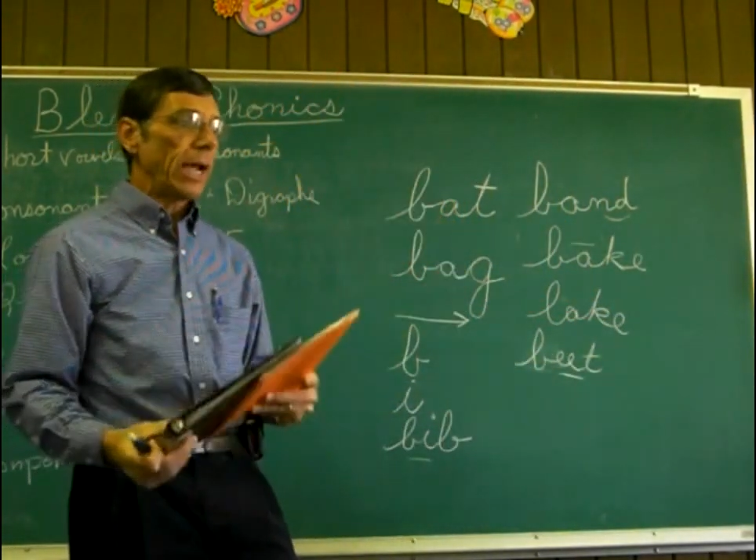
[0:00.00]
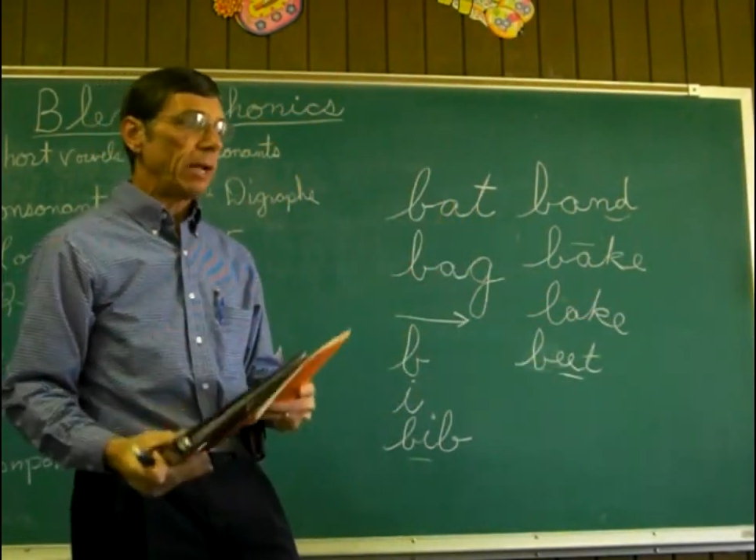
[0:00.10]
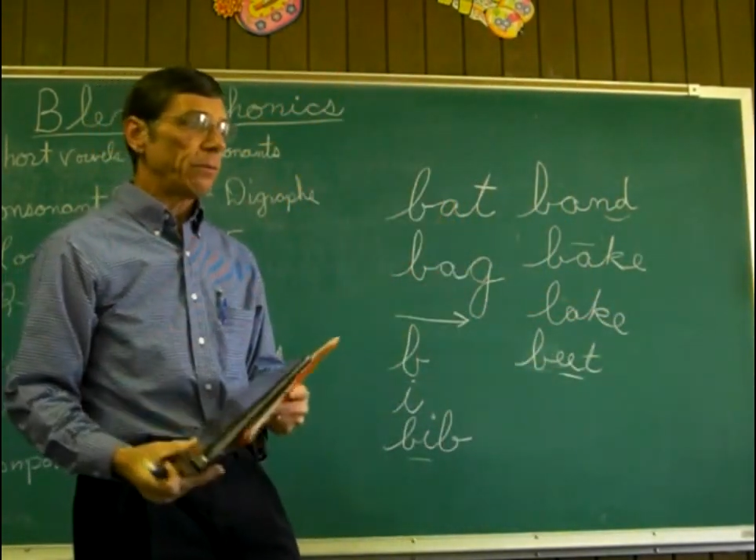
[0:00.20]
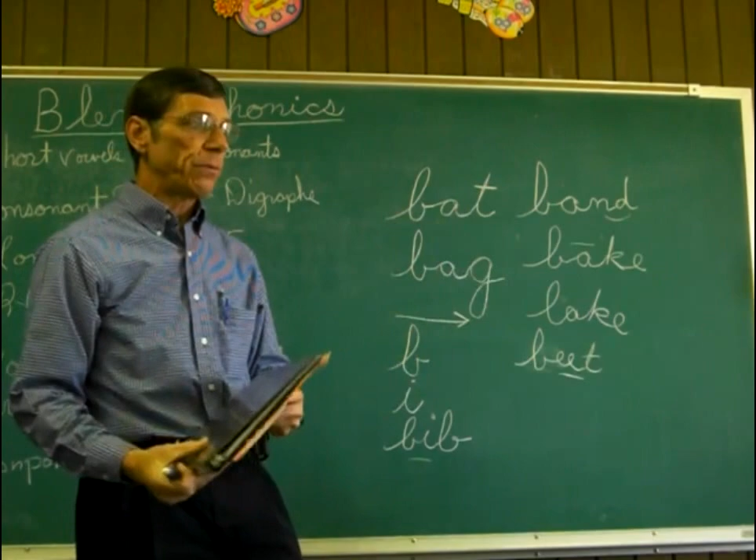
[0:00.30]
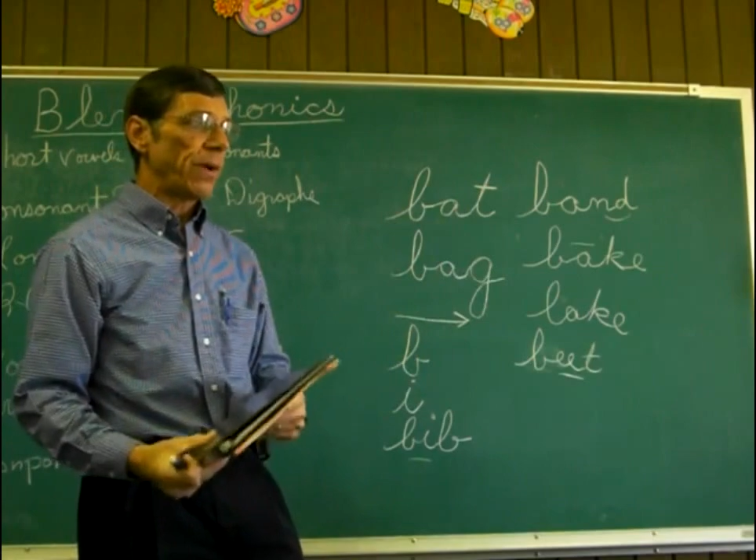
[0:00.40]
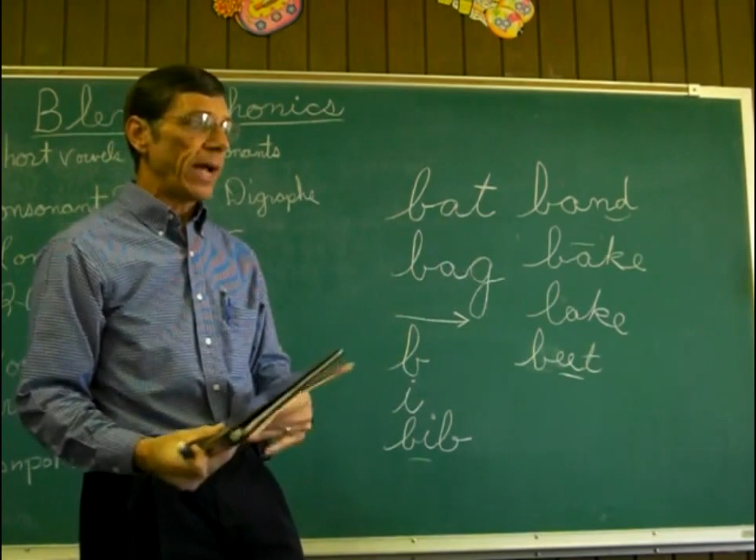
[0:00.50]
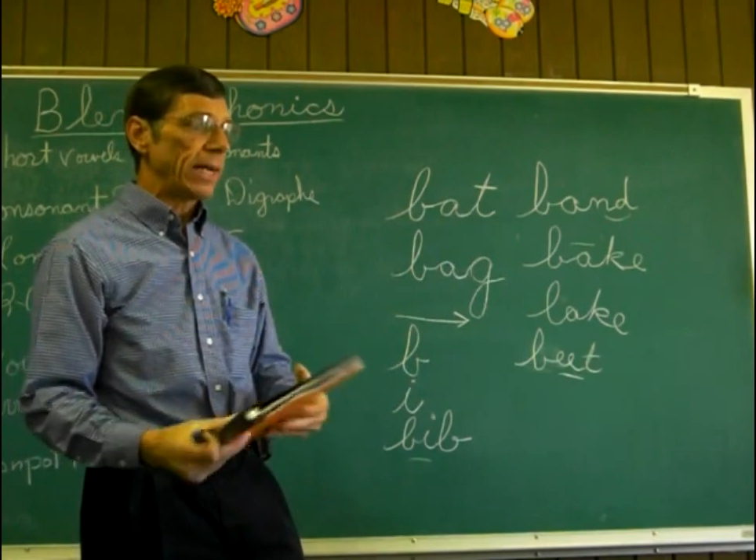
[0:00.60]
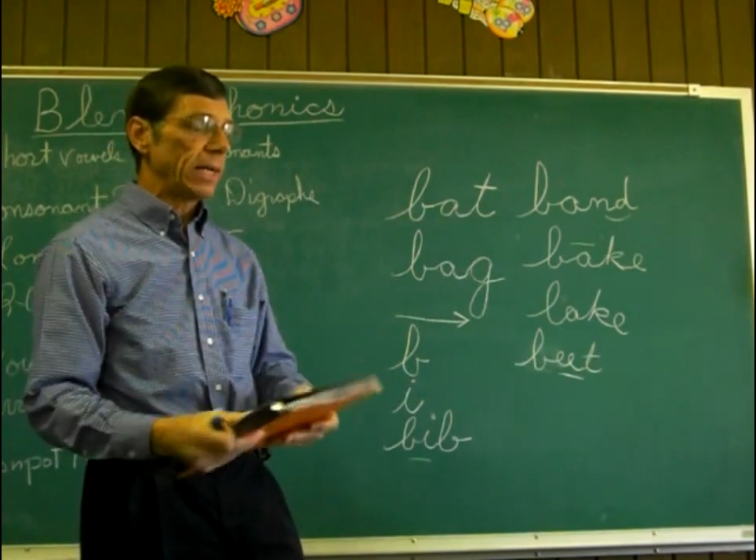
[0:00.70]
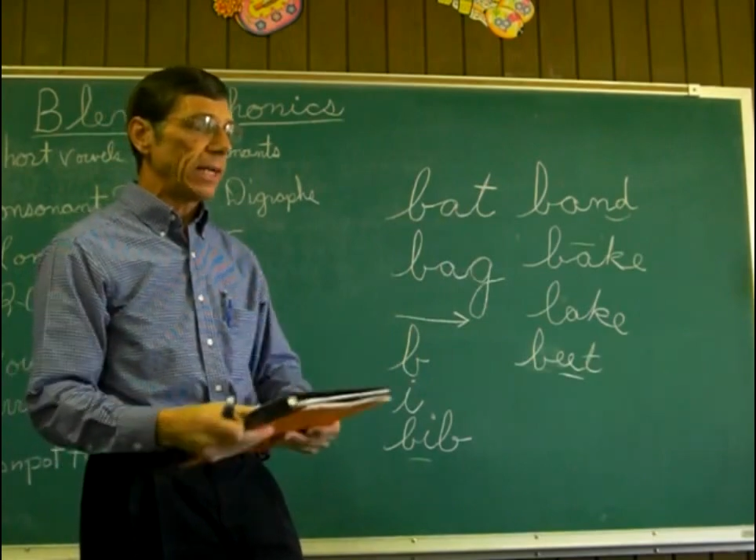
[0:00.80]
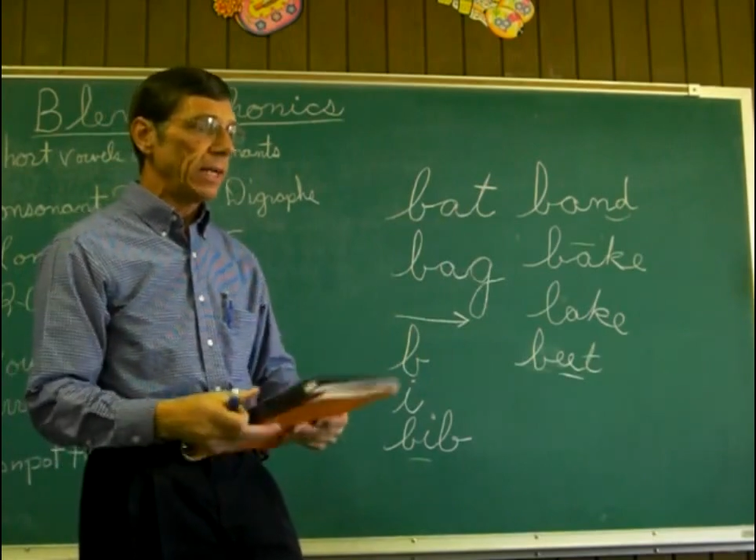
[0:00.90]
and
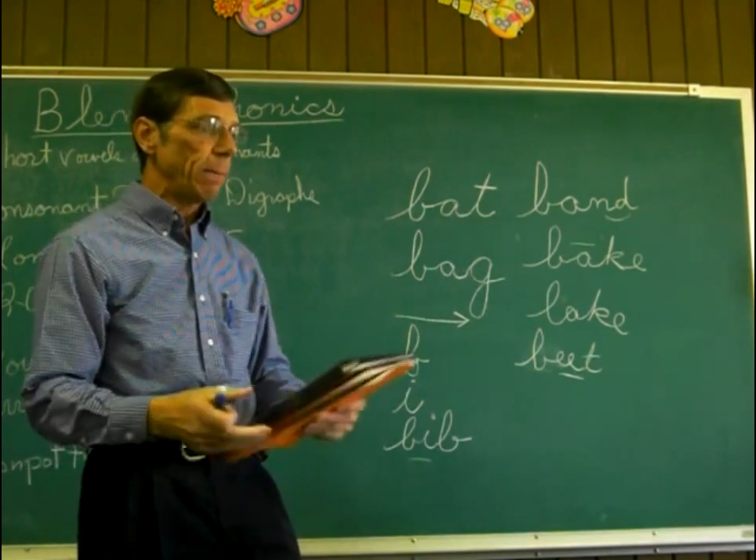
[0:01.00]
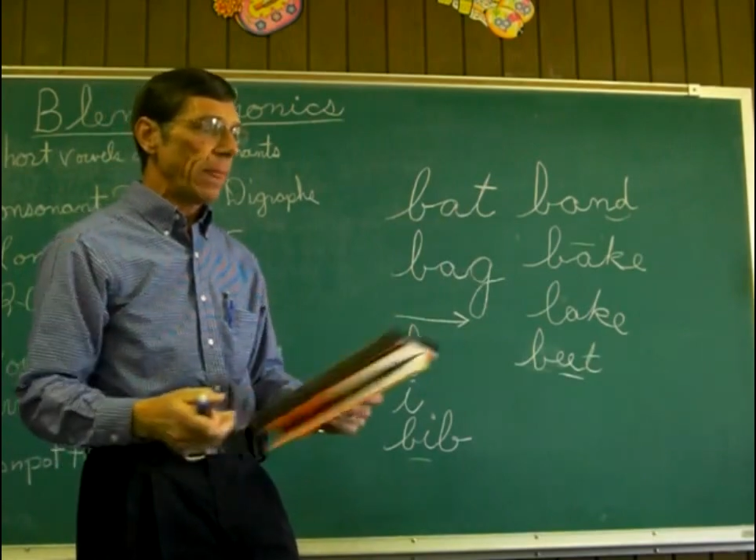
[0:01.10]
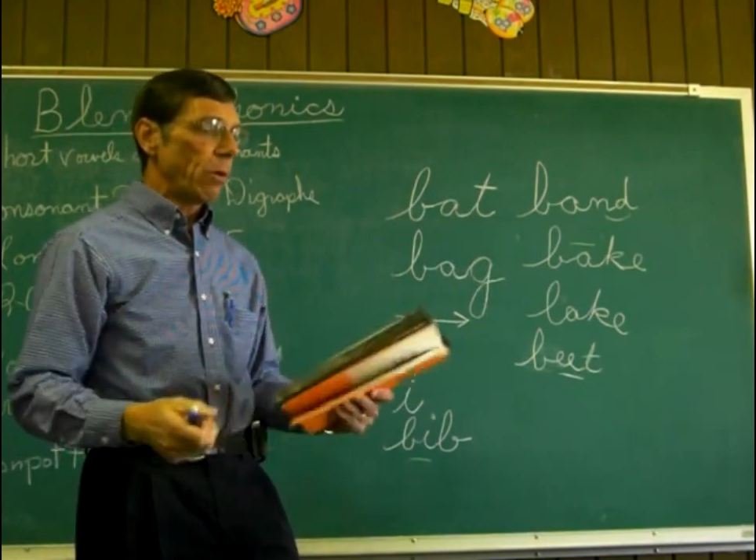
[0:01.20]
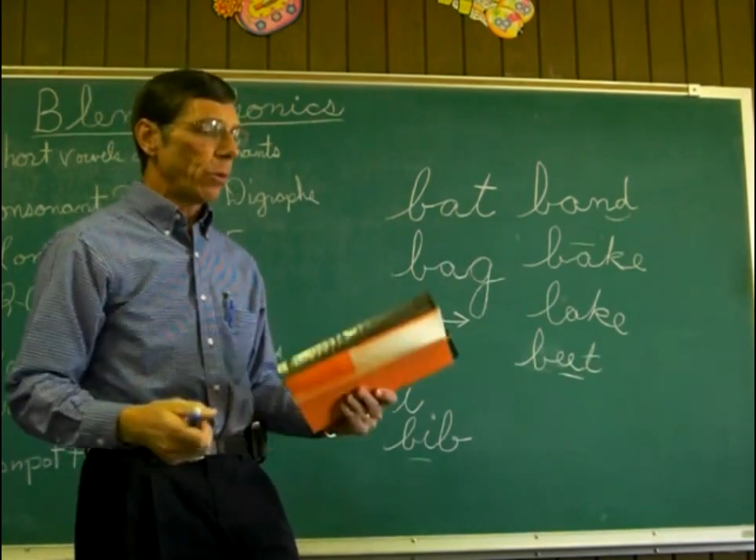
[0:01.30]
finally,